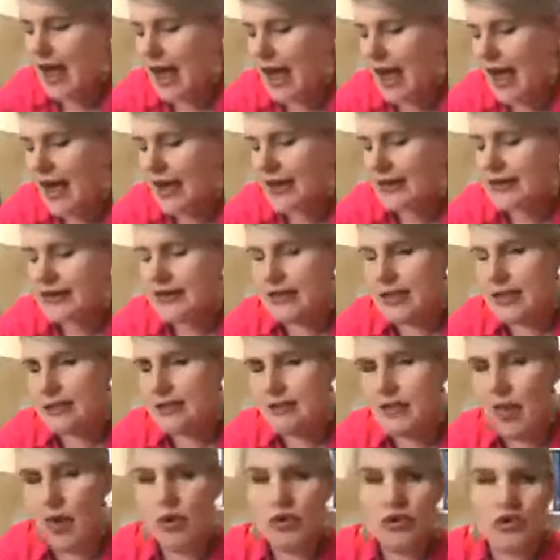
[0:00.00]
And
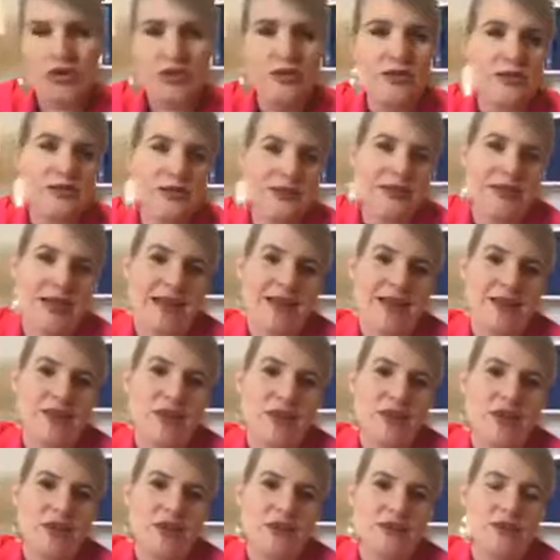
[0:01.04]
emotional state
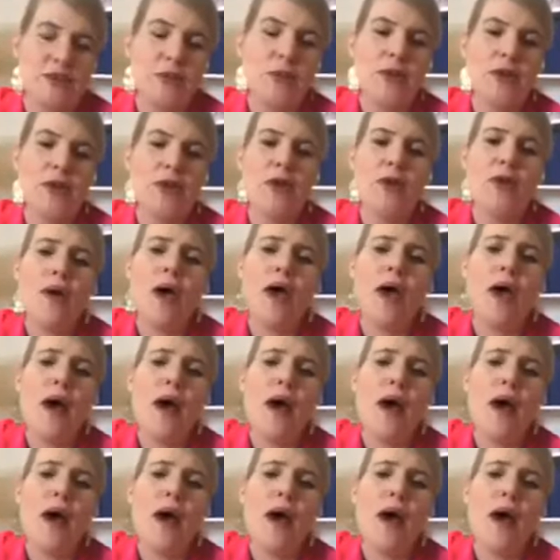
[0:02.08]
changes, and when you go,